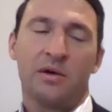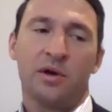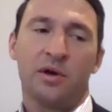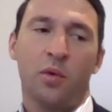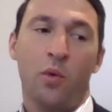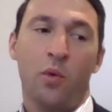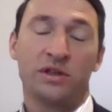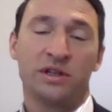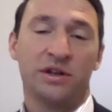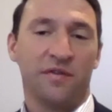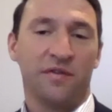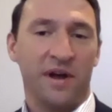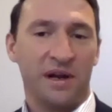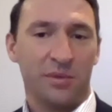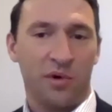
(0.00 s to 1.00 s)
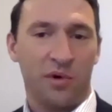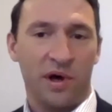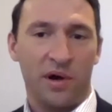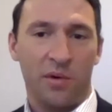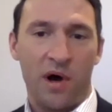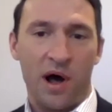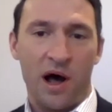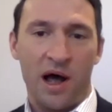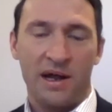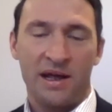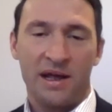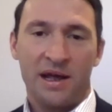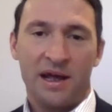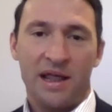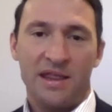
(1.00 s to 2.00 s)
What's a defendable NOI?
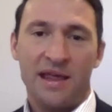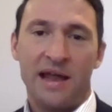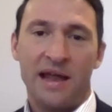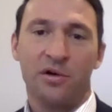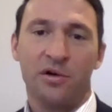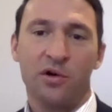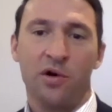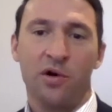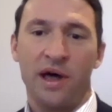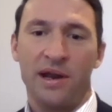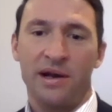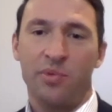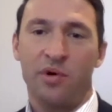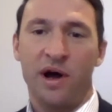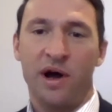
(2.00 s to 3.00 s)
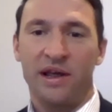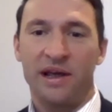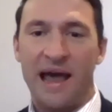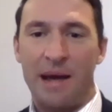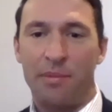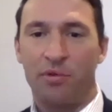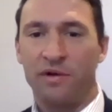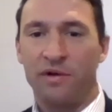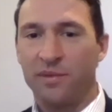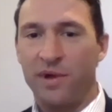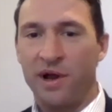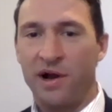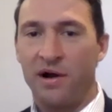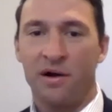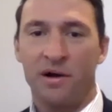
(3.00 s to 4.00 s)
And then they'll go ahead and apply the cap rate from
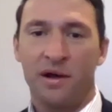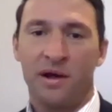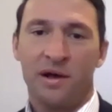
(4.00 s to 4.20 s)
there.